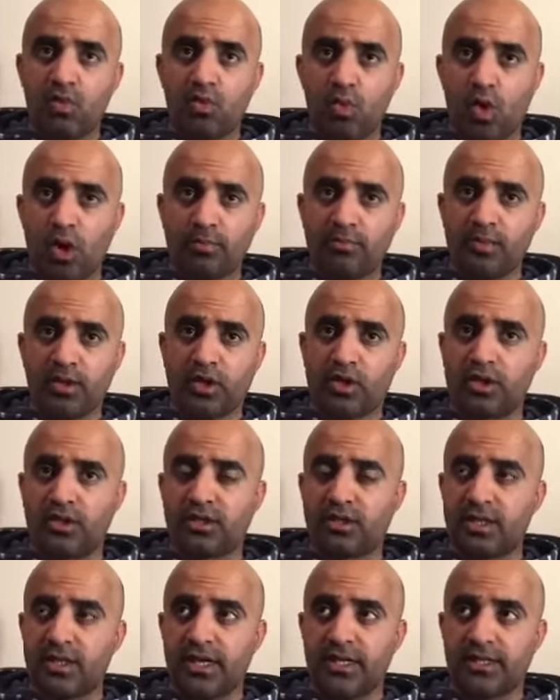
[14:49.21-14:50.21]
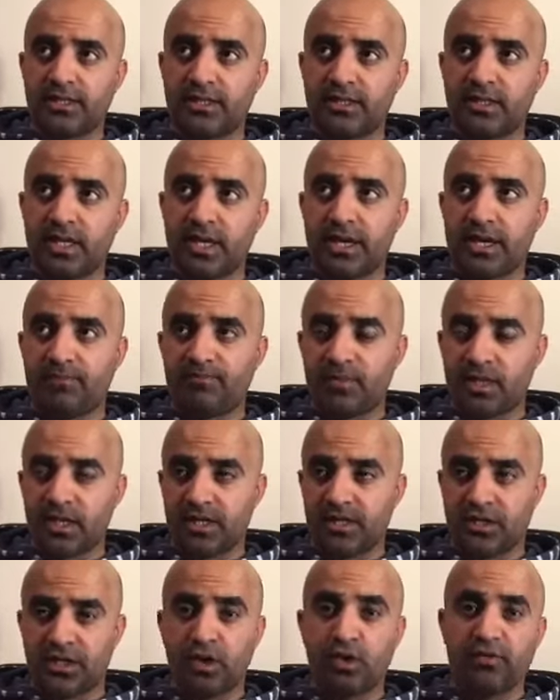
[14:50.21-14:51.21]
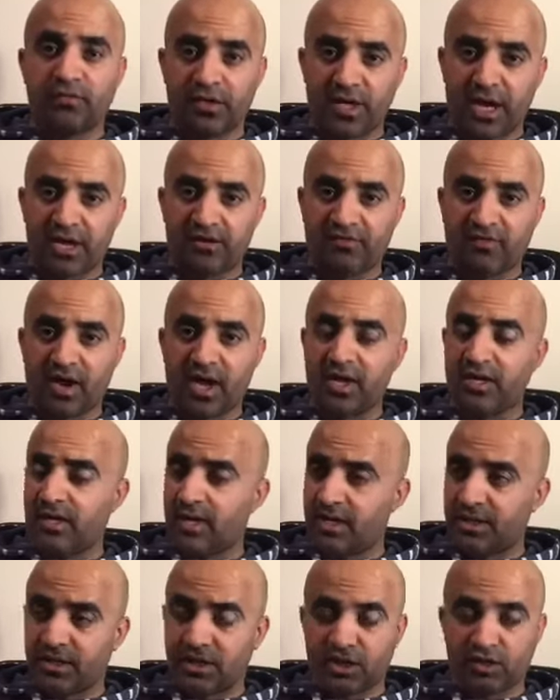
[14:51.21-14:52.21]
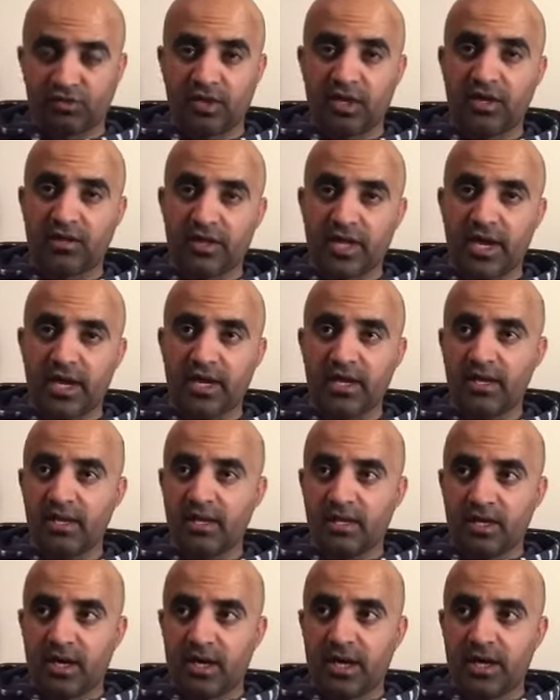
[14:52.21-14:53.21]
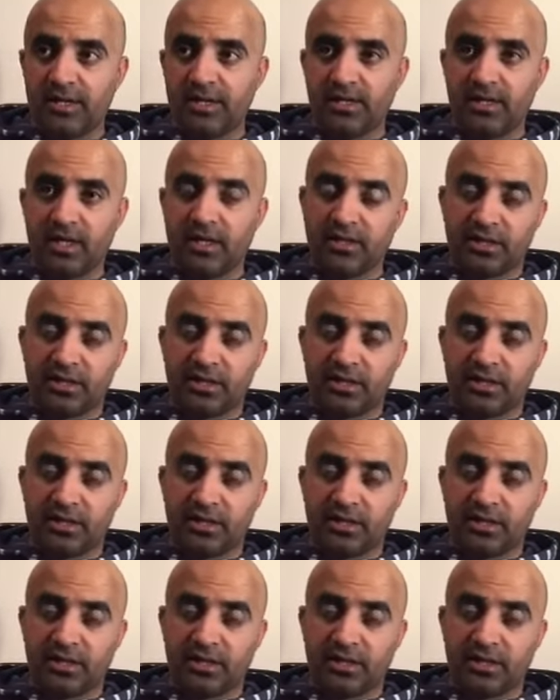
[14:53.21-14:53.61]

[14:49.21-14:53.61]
One, because it's an overnight flight and it's straight there. And